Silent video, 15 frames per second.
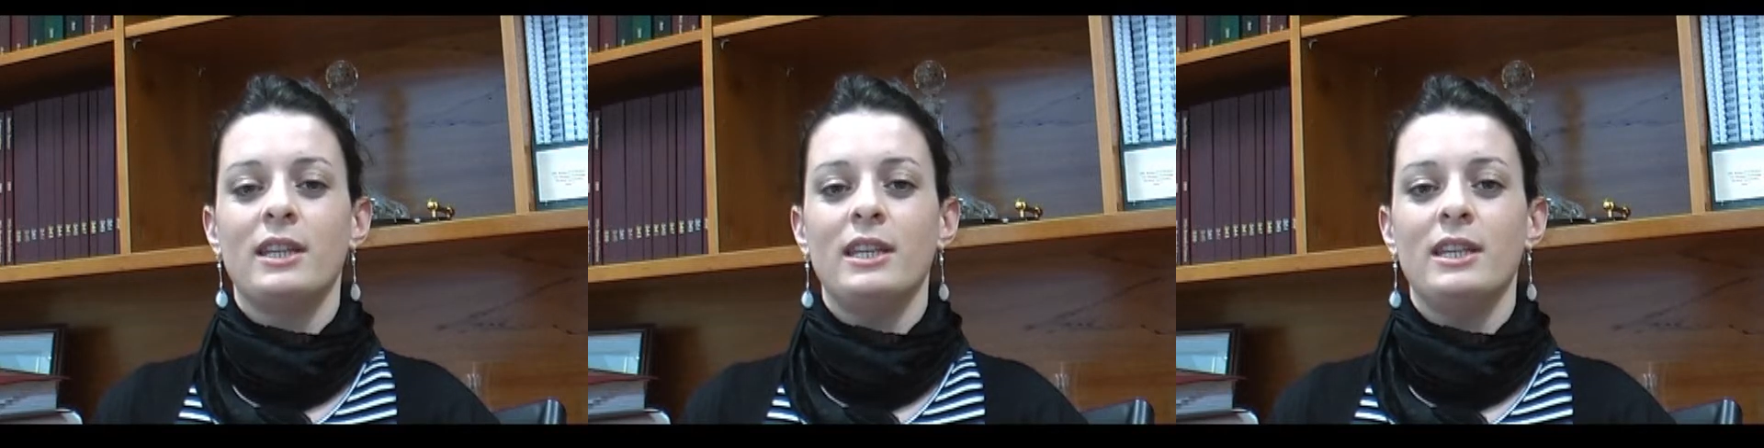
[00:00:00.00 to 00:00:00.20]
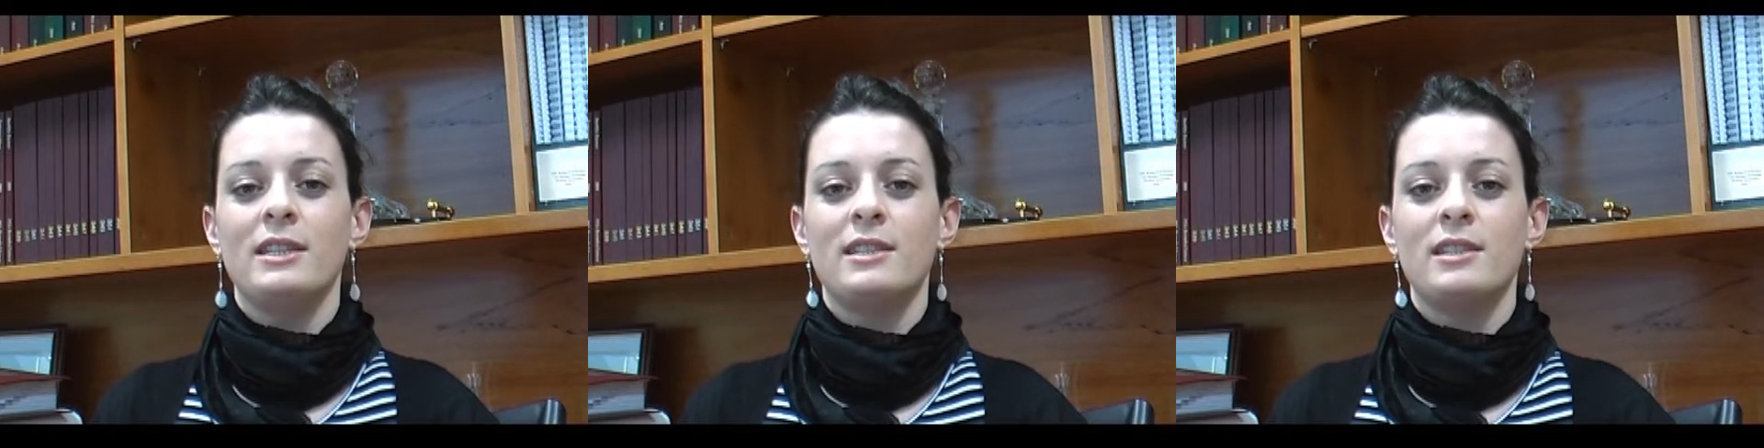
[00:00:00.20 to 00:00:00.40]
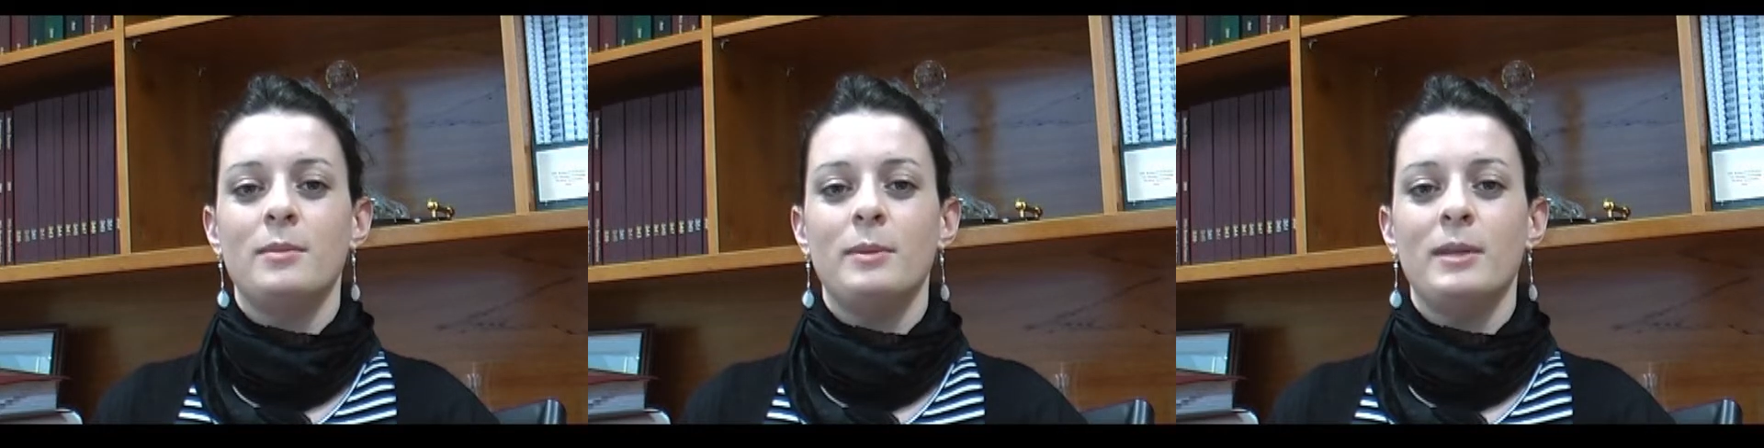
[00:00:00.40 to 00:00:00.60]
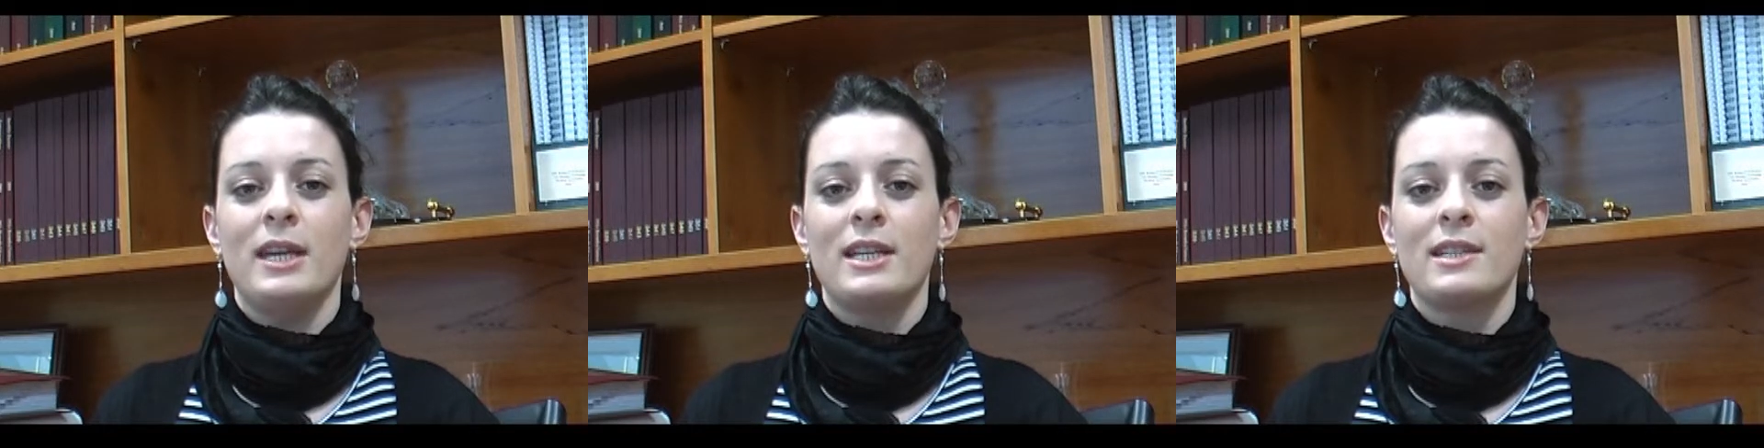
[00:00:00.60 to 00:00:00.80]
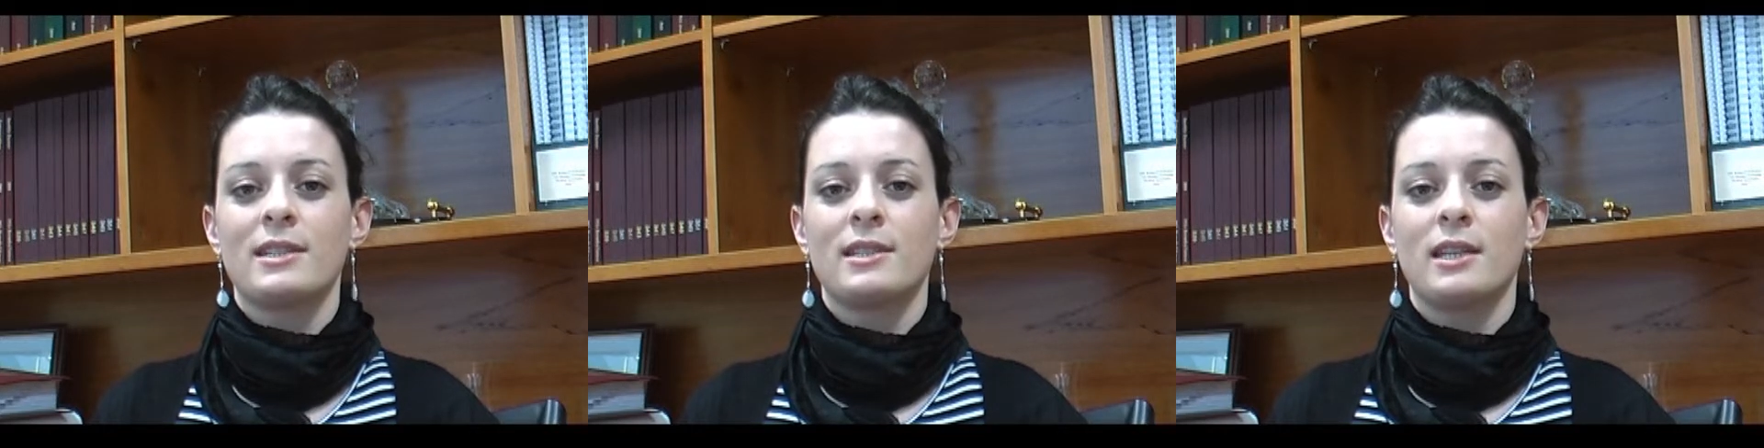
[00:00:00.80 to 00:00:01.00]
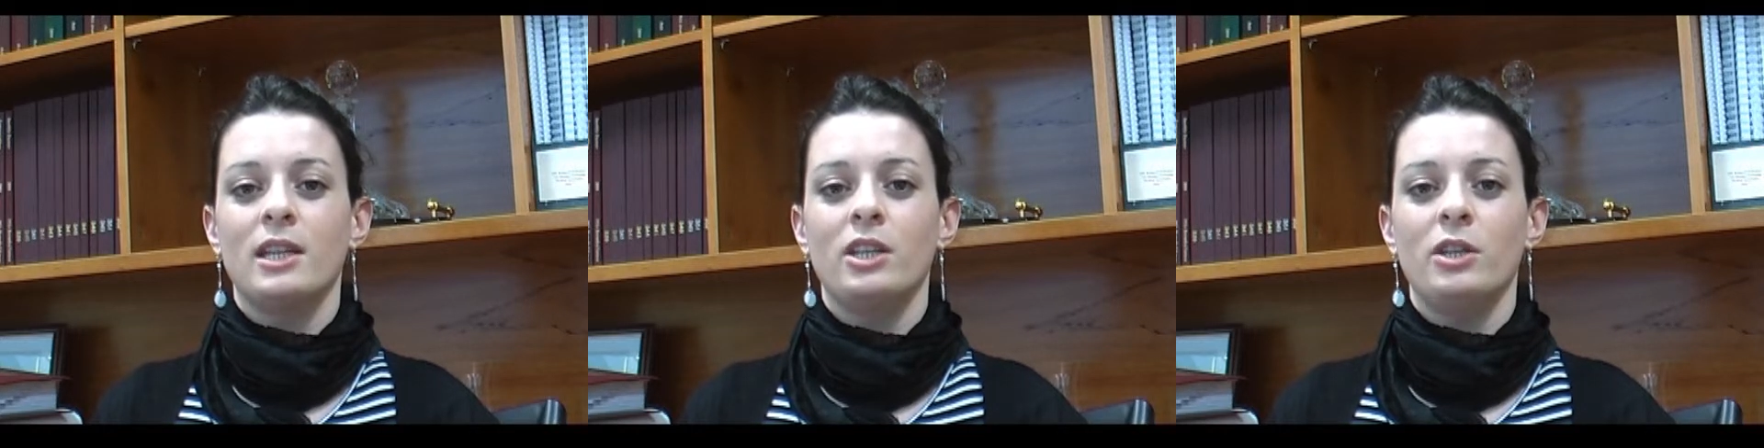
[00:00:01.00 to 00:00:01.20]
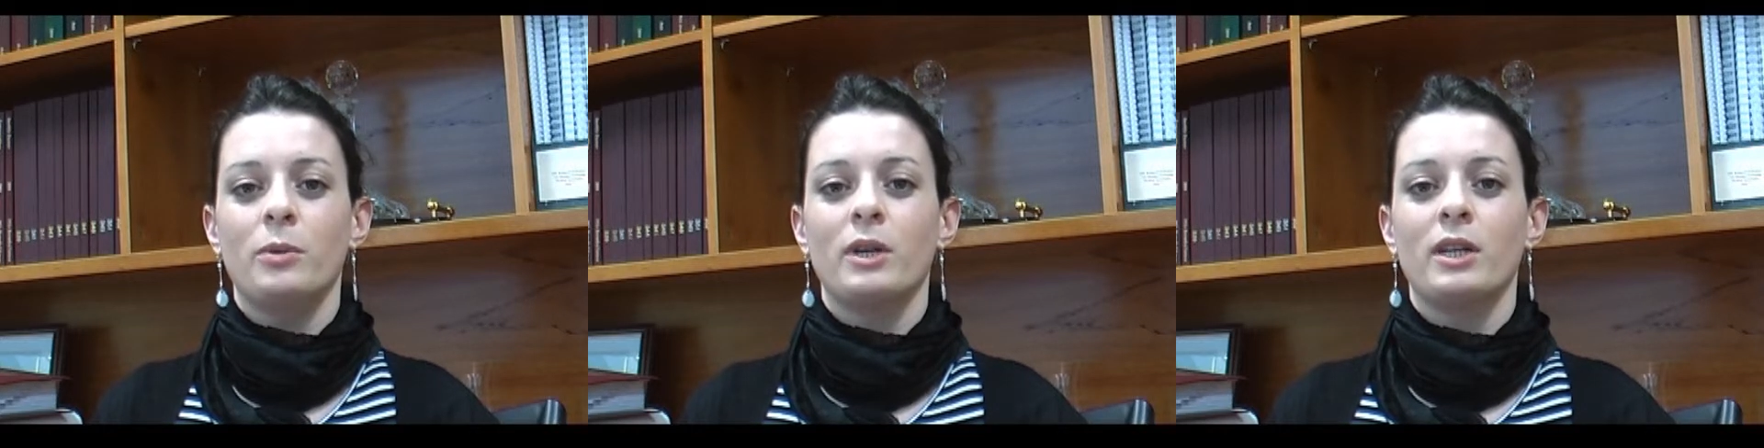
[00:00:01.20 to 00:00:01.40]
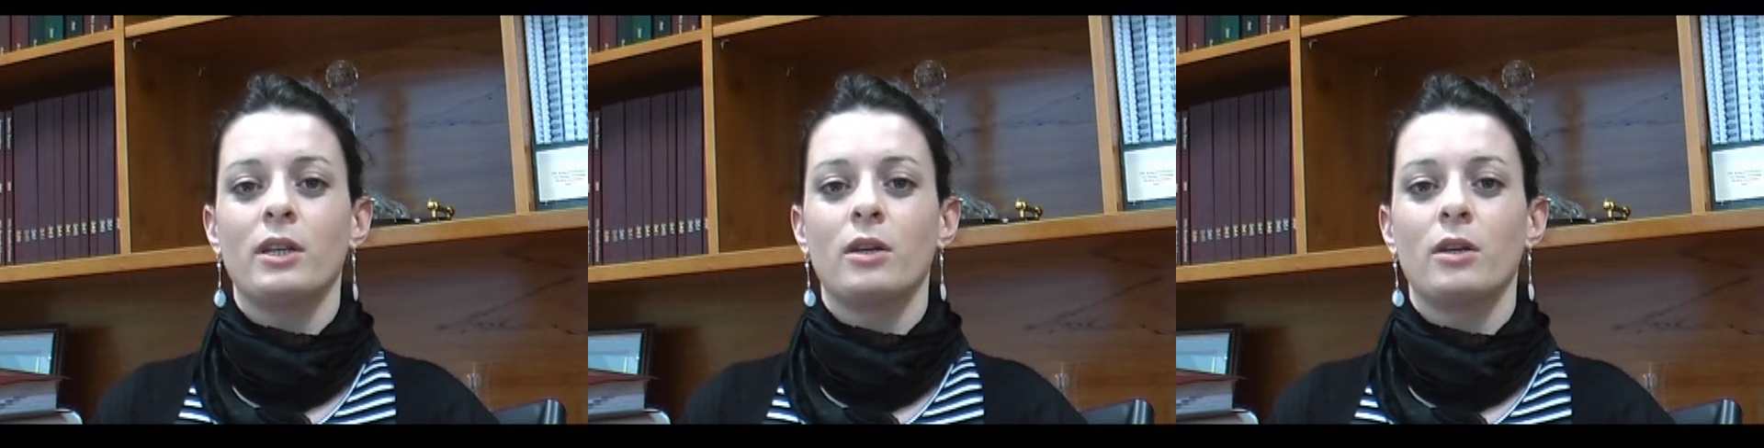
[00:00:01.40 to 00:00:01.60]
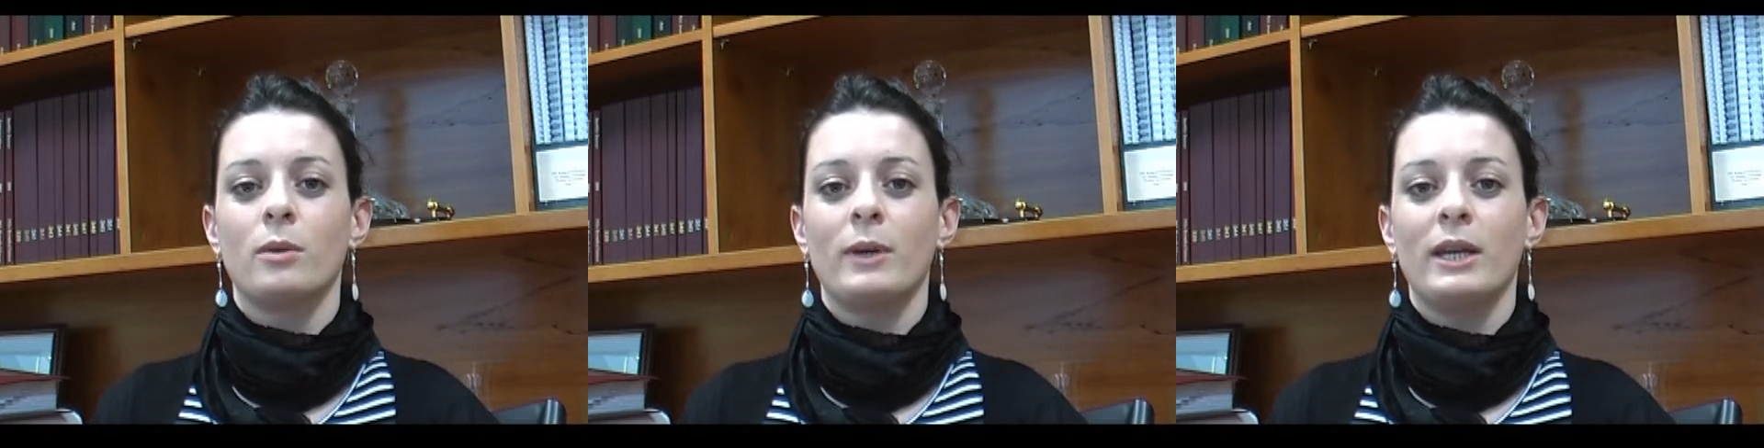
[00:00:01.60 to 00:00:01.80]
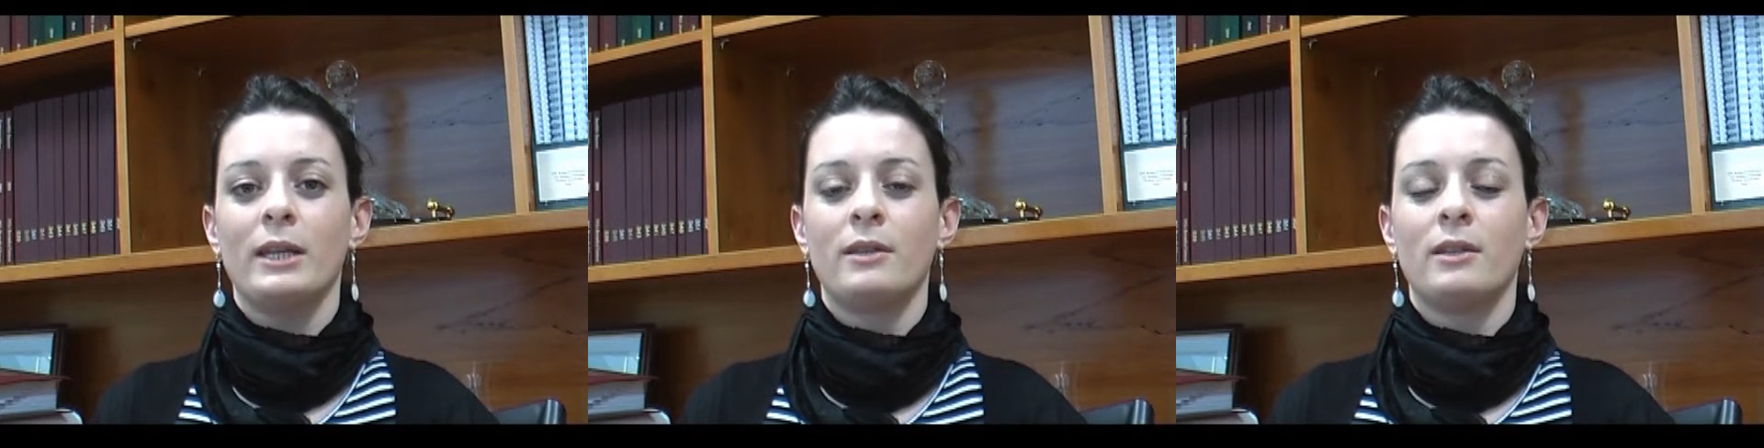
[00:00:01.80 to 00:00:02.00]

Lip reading: NCBS in UI Galway.